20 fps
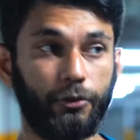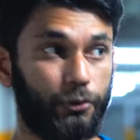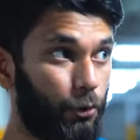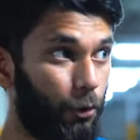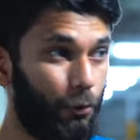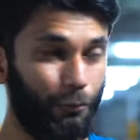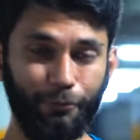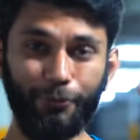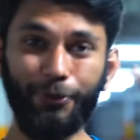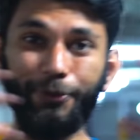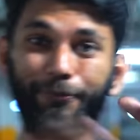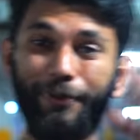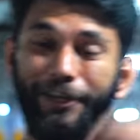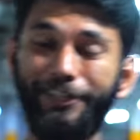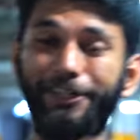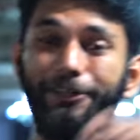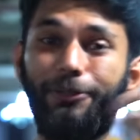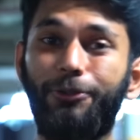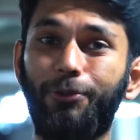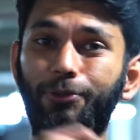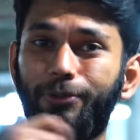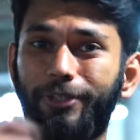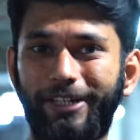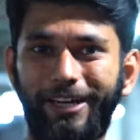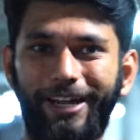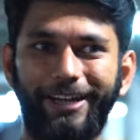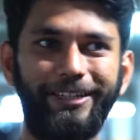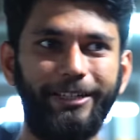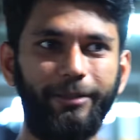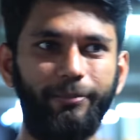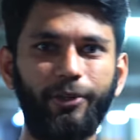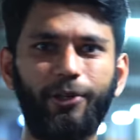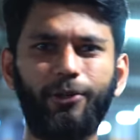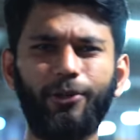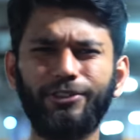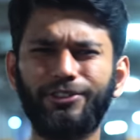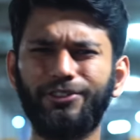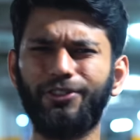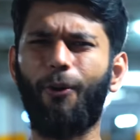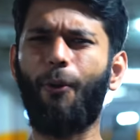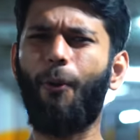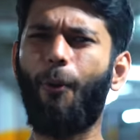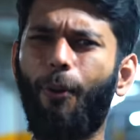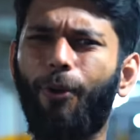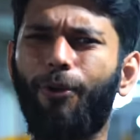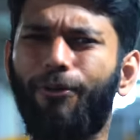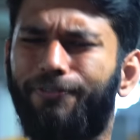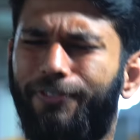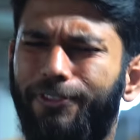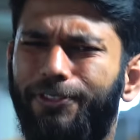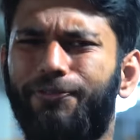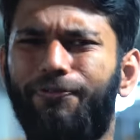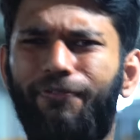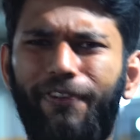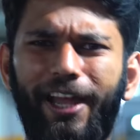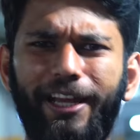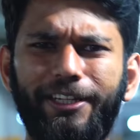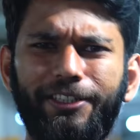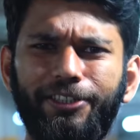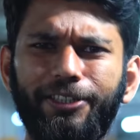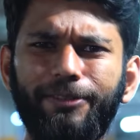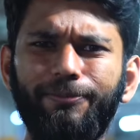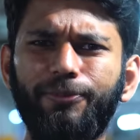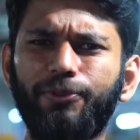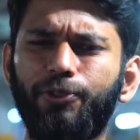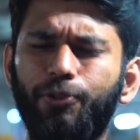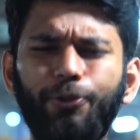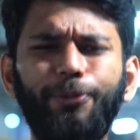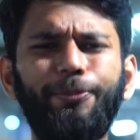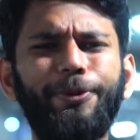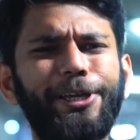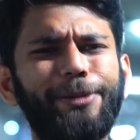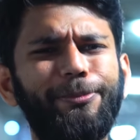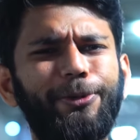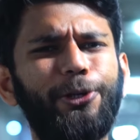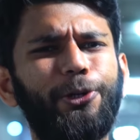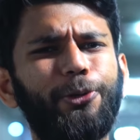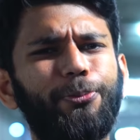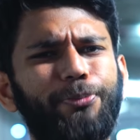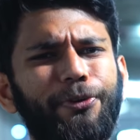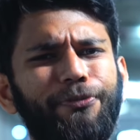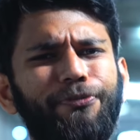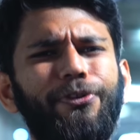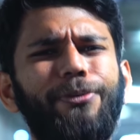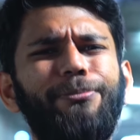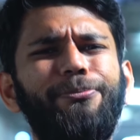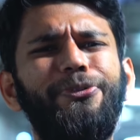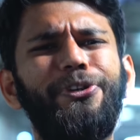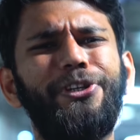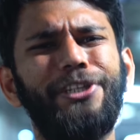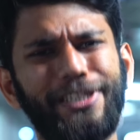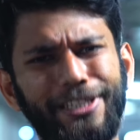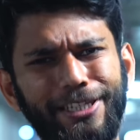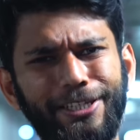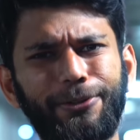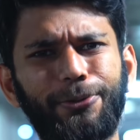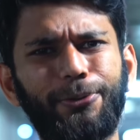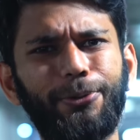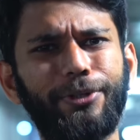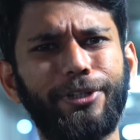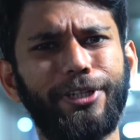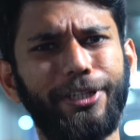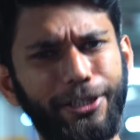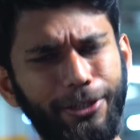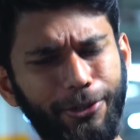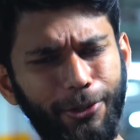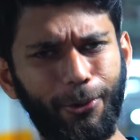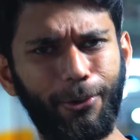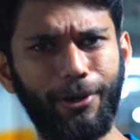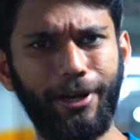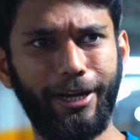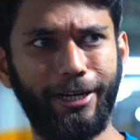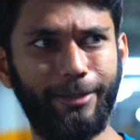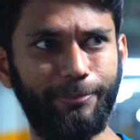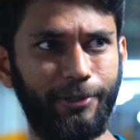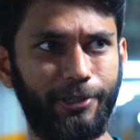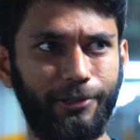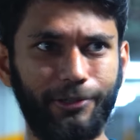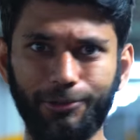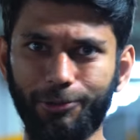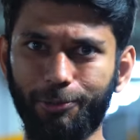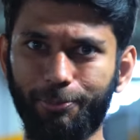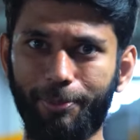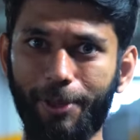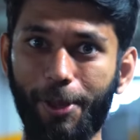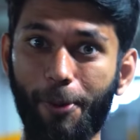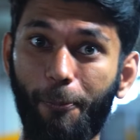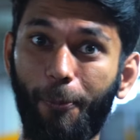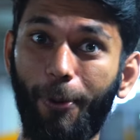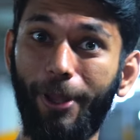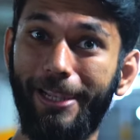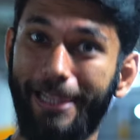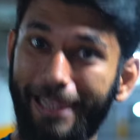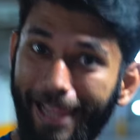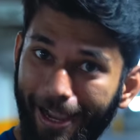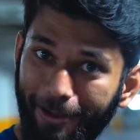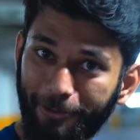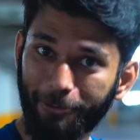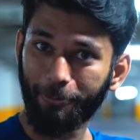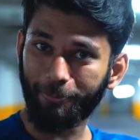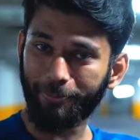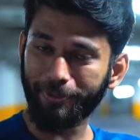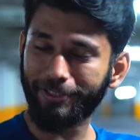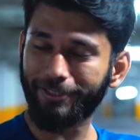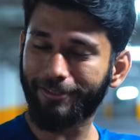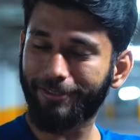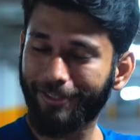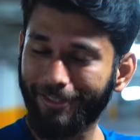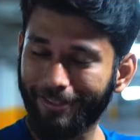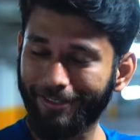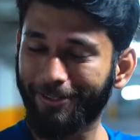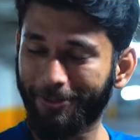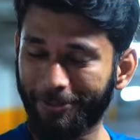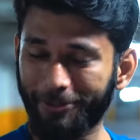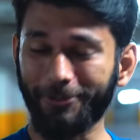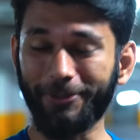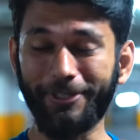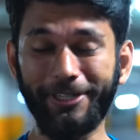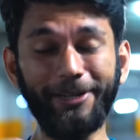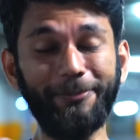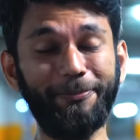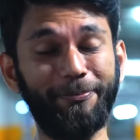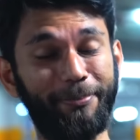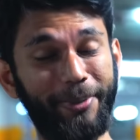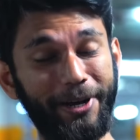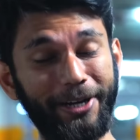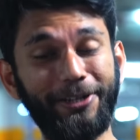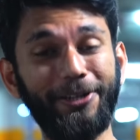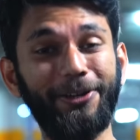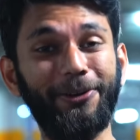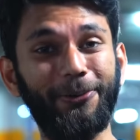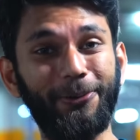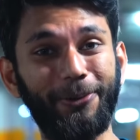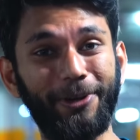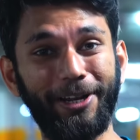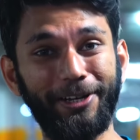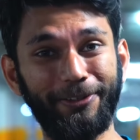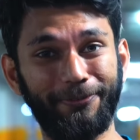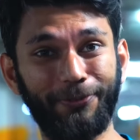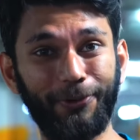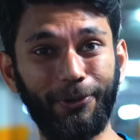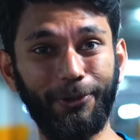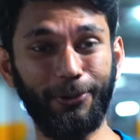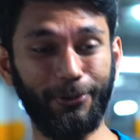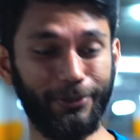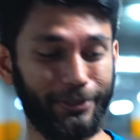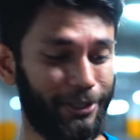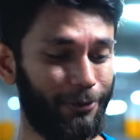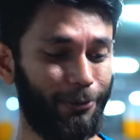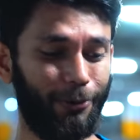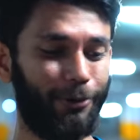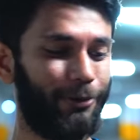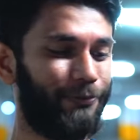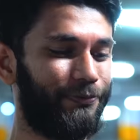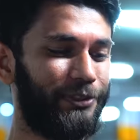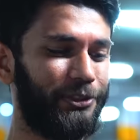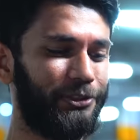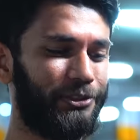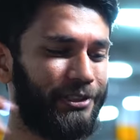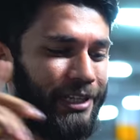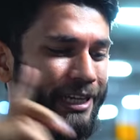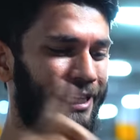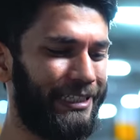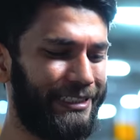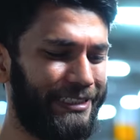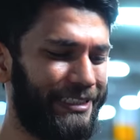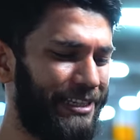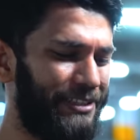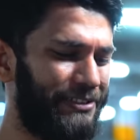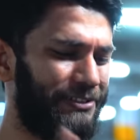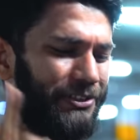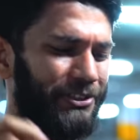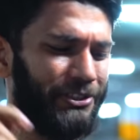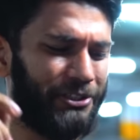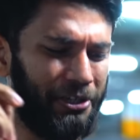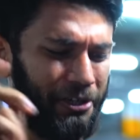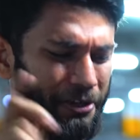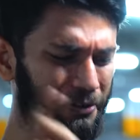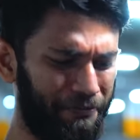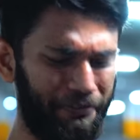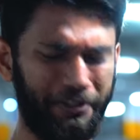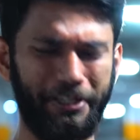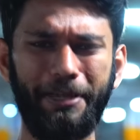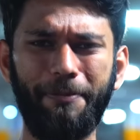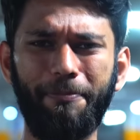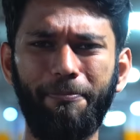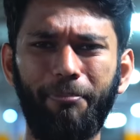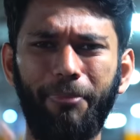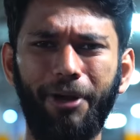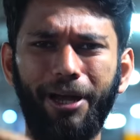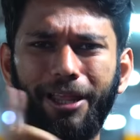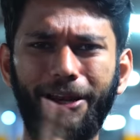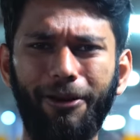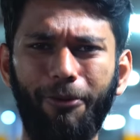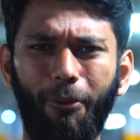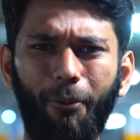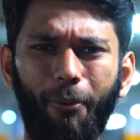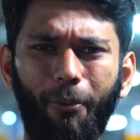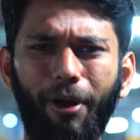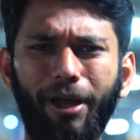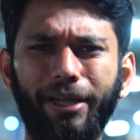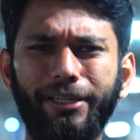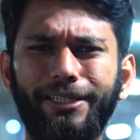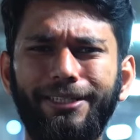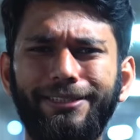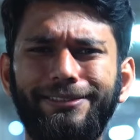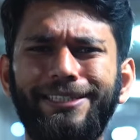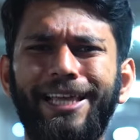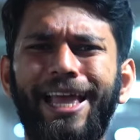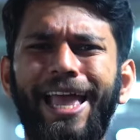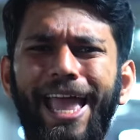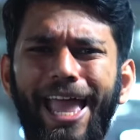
So we waited through the night because all of this flagship should be able to perform really good in low light, because you pay 1 lakh rupees to get better low light photos, and all of this sensor shift, gimbal, OIS,